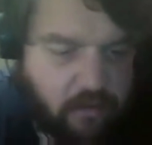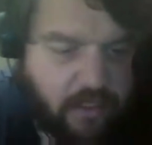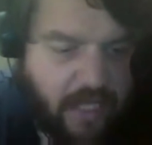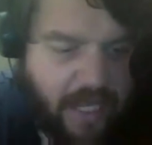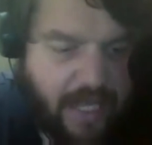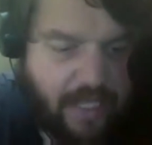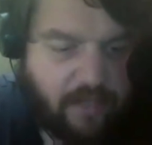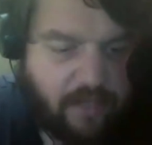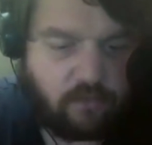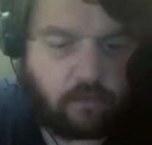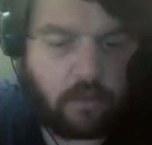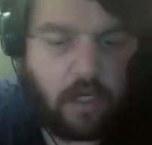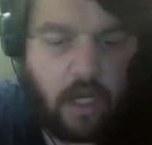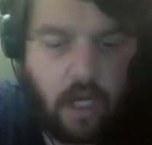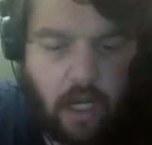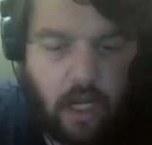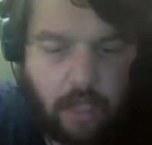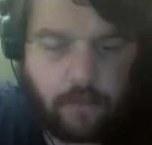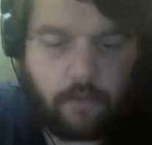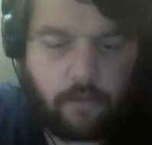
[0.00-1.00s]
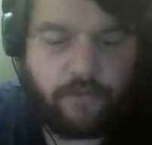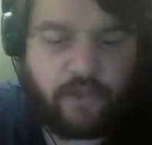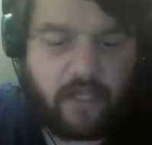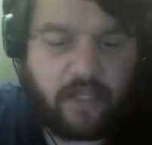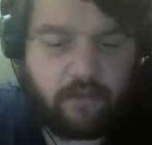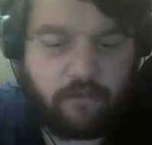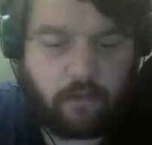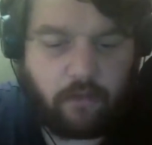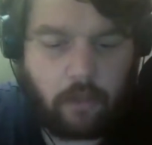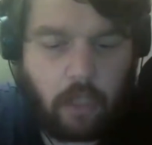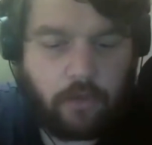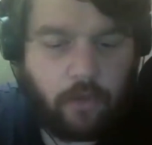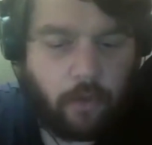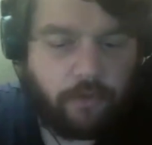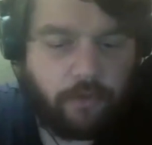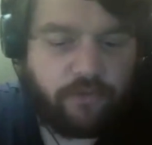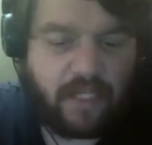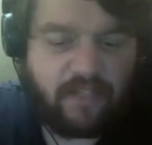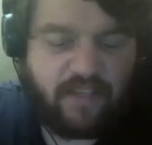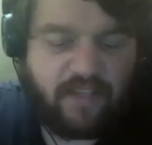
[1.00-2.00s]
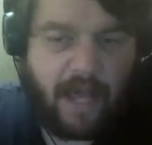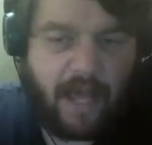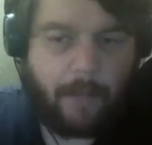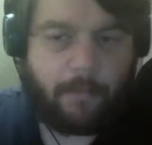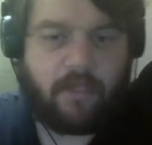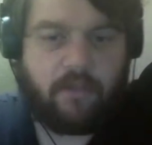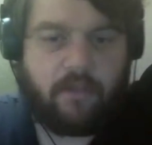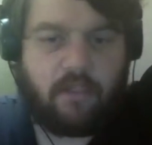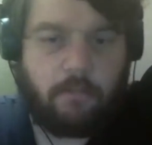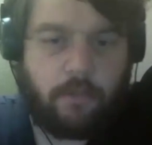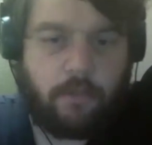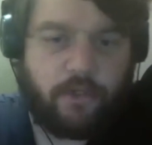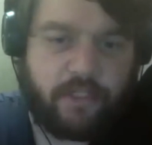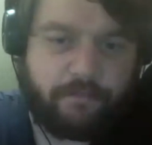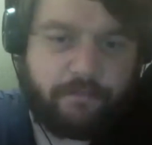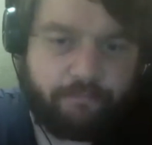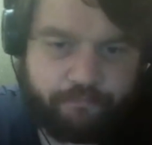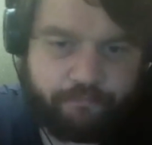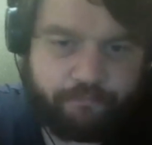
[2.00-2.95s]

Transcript: gangs or other things along those lines happening in the community?